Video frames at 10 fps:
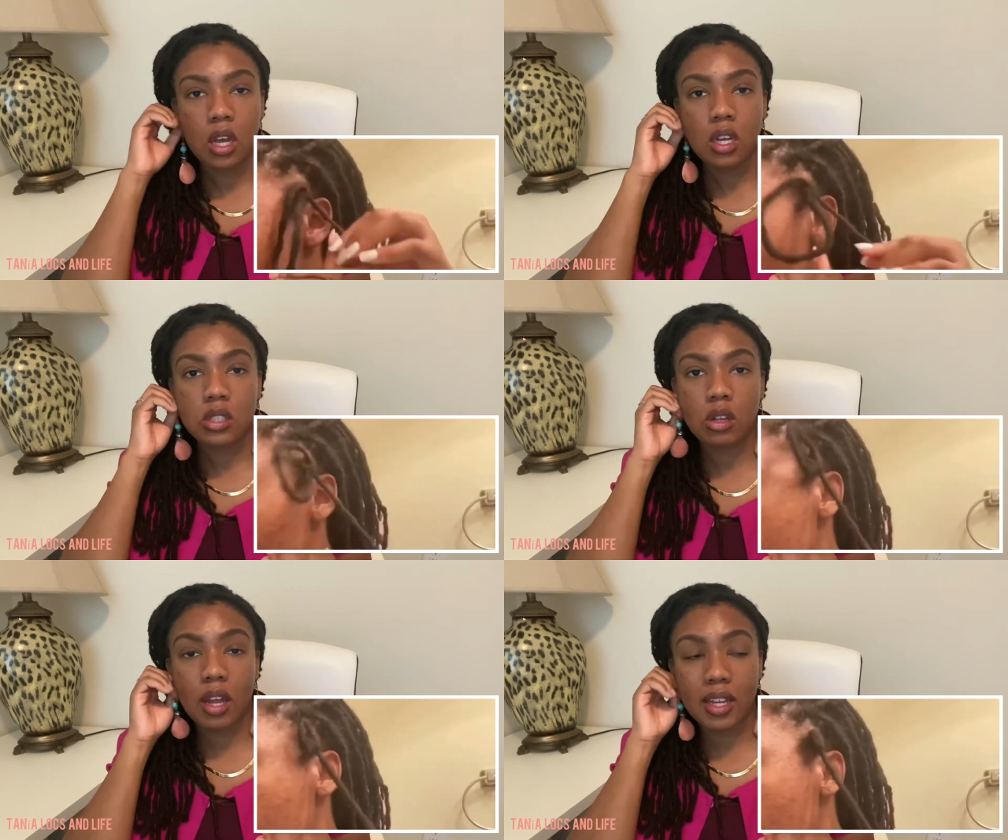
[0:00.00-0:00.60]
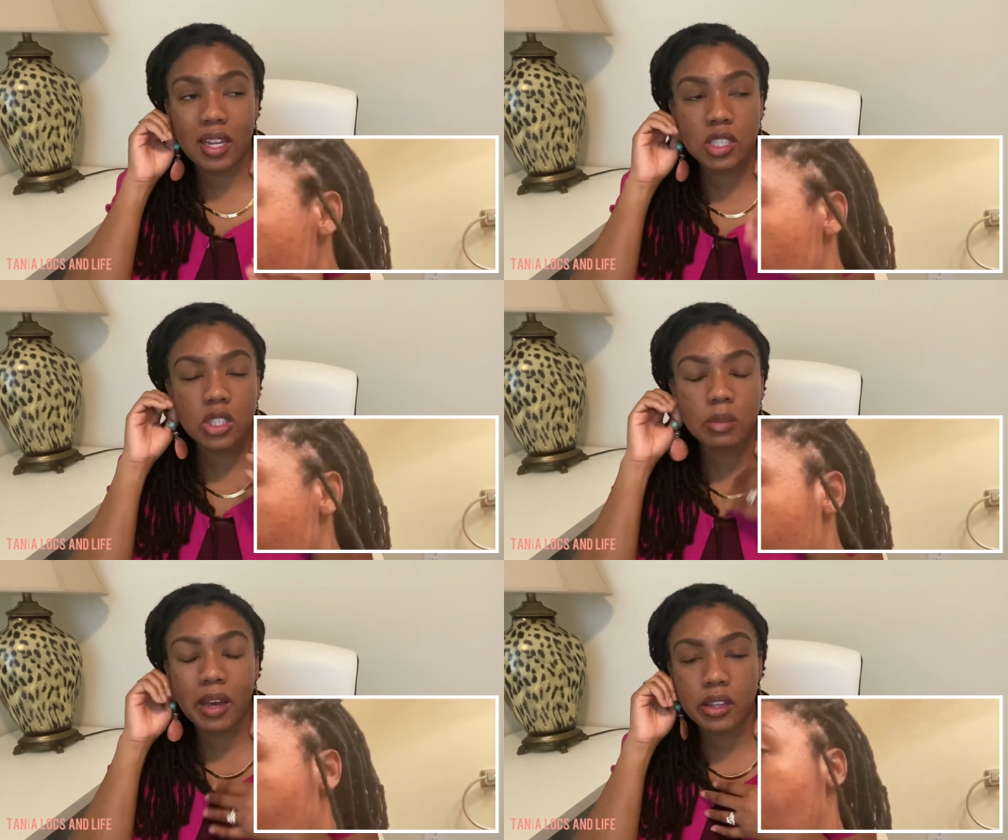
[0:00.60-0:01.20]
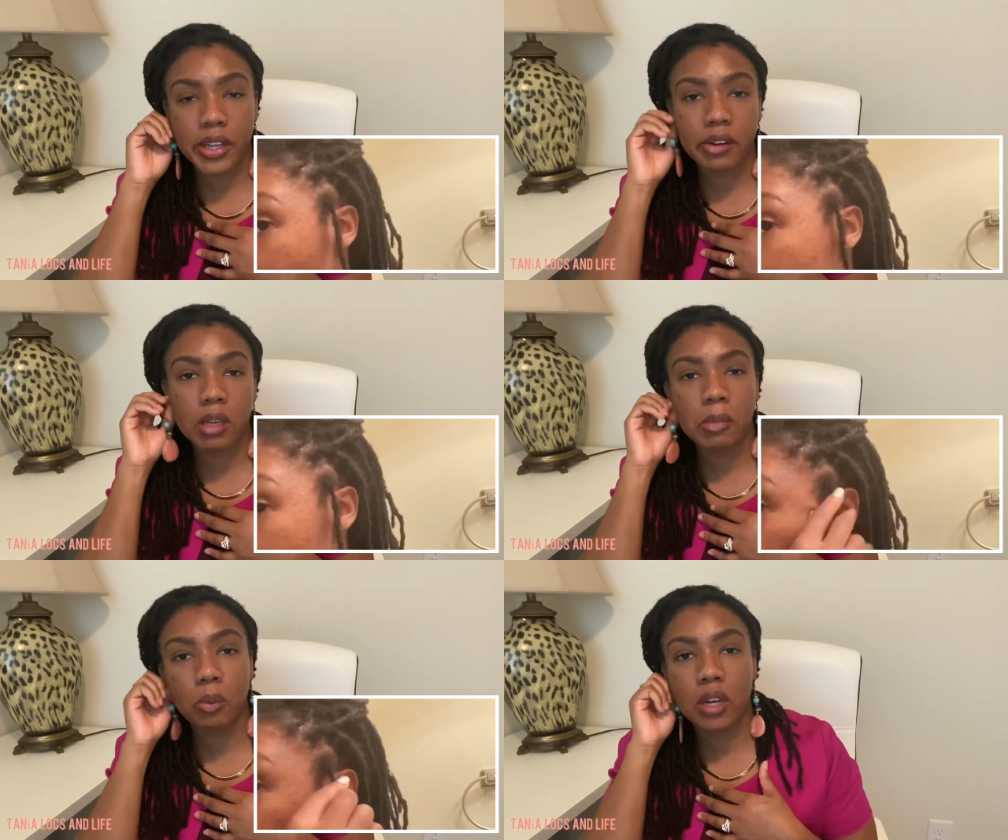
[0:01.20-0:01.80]
So like, that's just my theory.
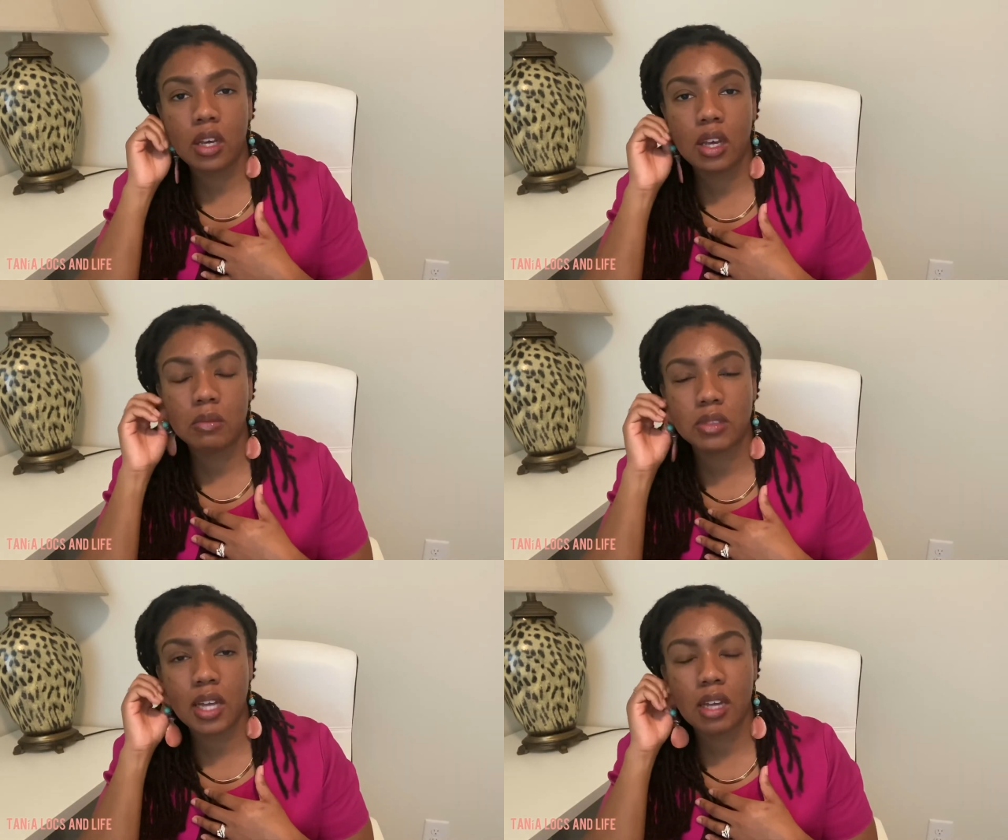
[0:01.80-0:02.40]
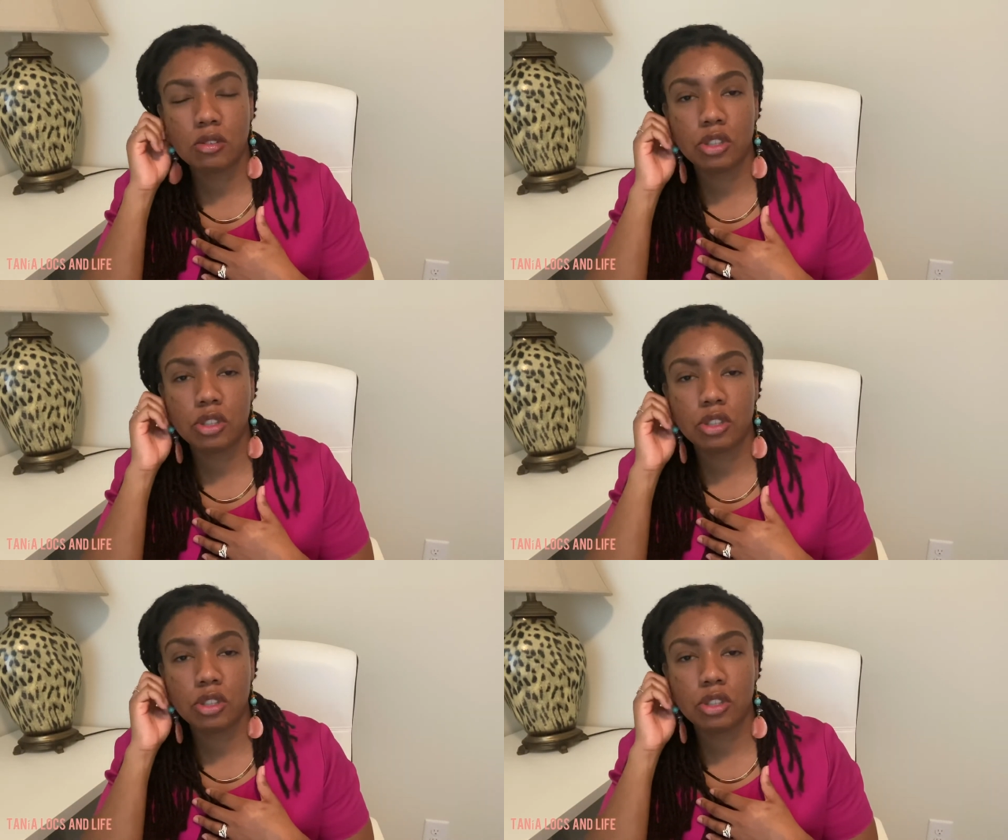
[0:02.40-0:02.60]
But when it comes down